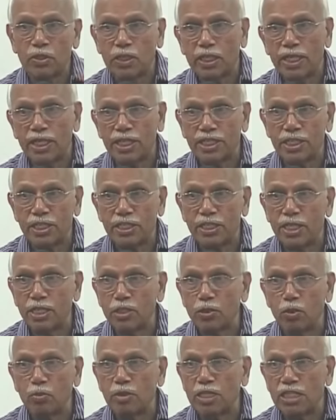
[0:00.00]
connections there,
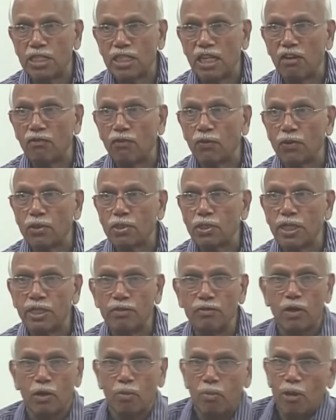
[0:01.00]
so many cell phones,
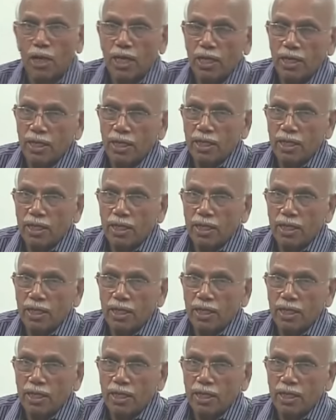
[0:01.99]
give your blood,